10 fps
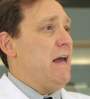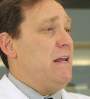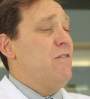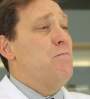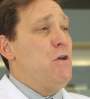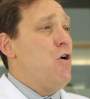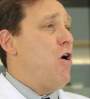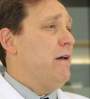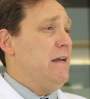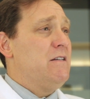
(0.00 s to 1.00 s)
and even
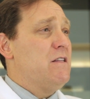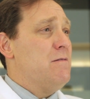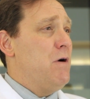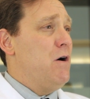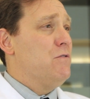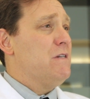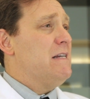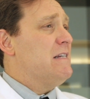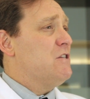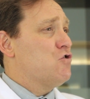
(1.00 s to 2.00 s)
beyond into the bones
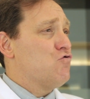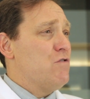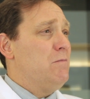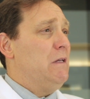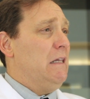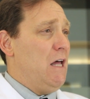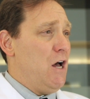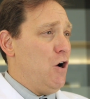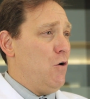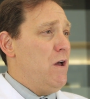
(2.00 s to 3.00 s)
is extremely
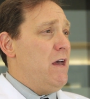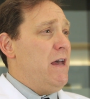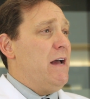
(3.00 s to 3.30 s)
low.